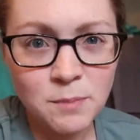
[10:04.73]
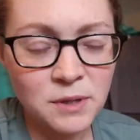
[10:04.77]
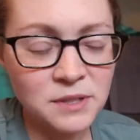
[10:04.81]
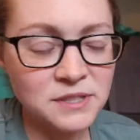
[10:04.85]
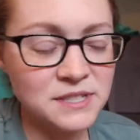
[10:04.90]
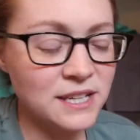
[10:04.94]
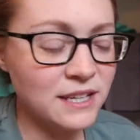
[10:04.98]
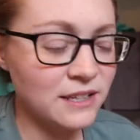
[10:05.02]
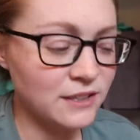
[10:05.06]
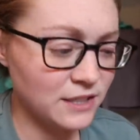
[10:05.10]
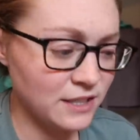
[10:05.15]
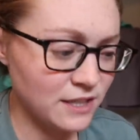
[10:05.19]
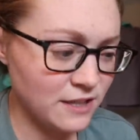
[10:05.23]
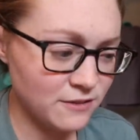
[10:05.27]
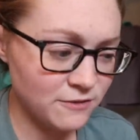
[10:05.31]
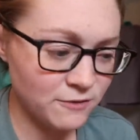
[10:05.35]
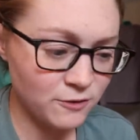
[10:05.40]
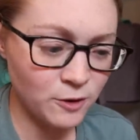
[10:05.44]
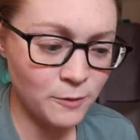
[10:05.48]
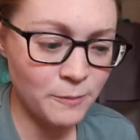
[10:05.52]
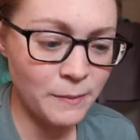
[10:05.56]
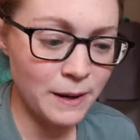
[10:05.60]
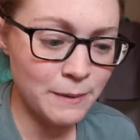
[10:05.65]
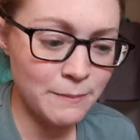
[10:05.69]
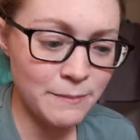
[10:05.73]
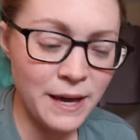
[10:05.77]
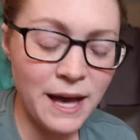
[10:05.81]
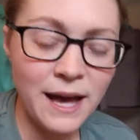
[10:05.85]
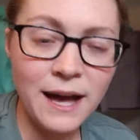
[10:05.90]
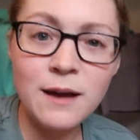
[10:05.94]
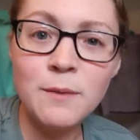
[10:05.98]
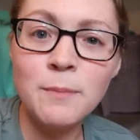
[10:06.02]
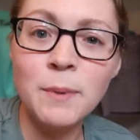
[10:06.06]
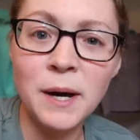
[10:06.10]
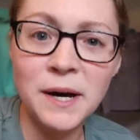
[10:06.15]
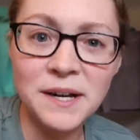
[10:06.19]
I'll tell you, for my
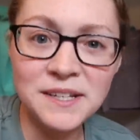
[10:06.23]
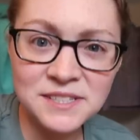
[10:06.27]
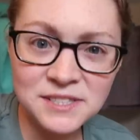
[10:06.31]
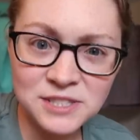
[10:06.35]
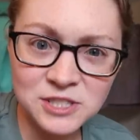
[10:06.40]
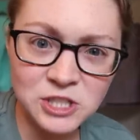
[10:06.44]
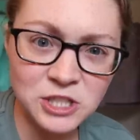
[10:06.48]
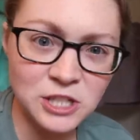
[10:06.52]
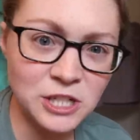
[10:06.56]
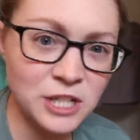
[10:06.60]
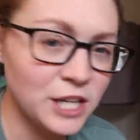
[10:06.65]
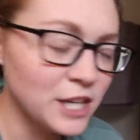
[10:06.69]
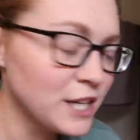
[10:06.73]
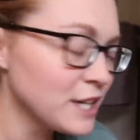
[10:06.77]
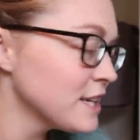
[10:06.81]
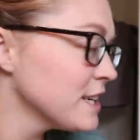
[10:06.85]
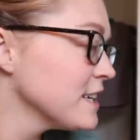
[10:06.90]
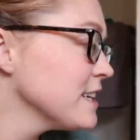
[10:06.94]
back posture.